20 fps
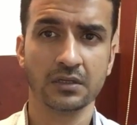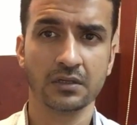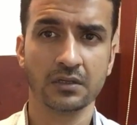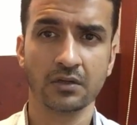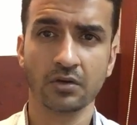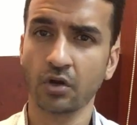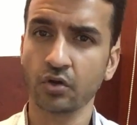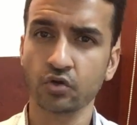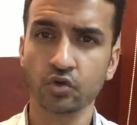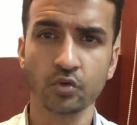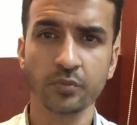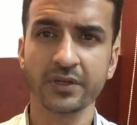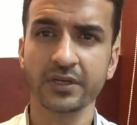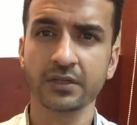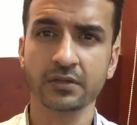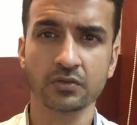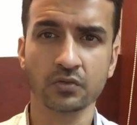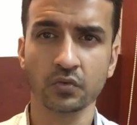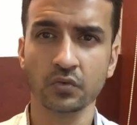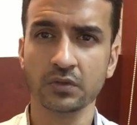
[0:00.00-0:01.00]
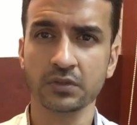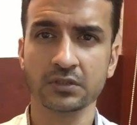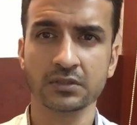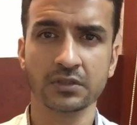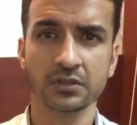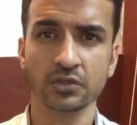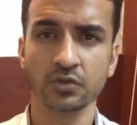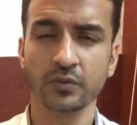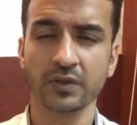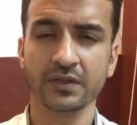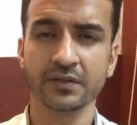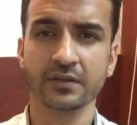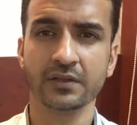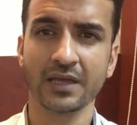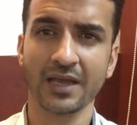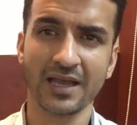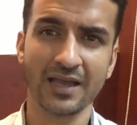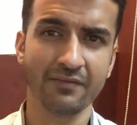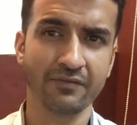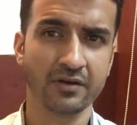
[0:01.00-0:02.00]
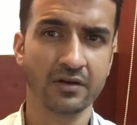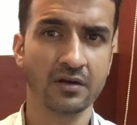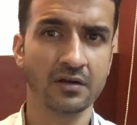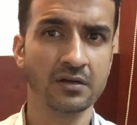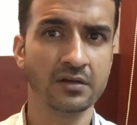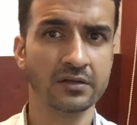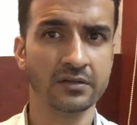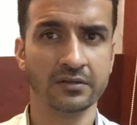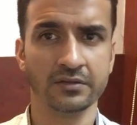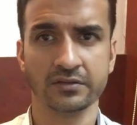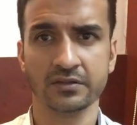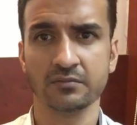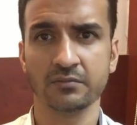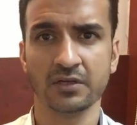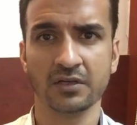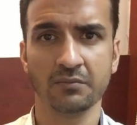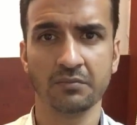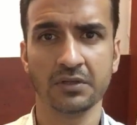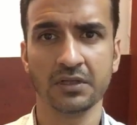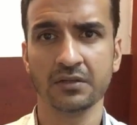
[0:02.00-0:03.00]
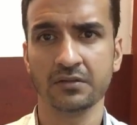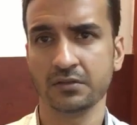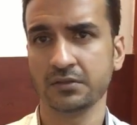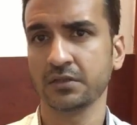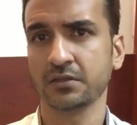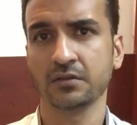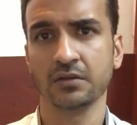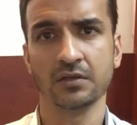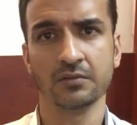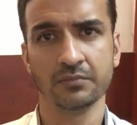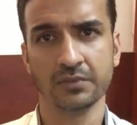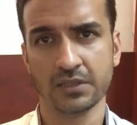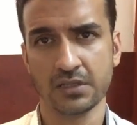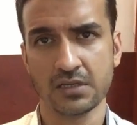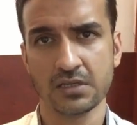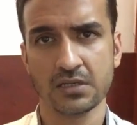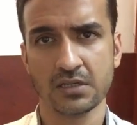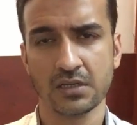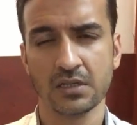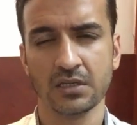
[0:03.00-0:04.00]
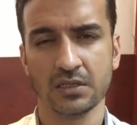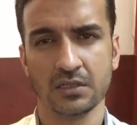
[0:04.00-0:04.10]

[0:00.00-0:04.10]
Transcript: Now, not too many schools in the US have an early decision, but a place such as Columbia,